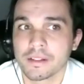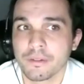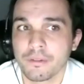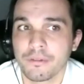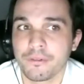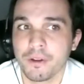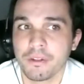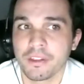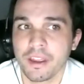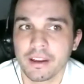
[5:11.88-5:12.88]
a few
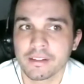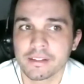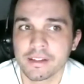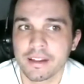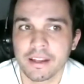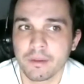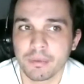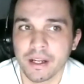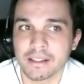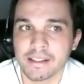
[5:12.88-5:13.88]
things. It
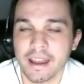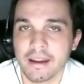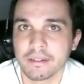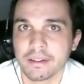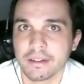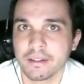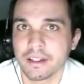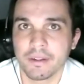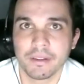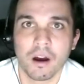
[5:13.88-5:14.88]
breaks down to
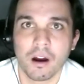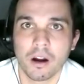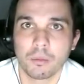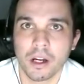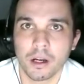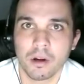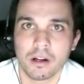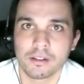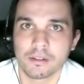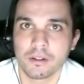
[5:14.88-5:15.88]
even the hardware
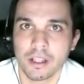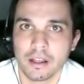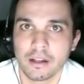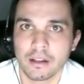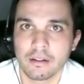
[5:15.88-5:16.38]
where it's located.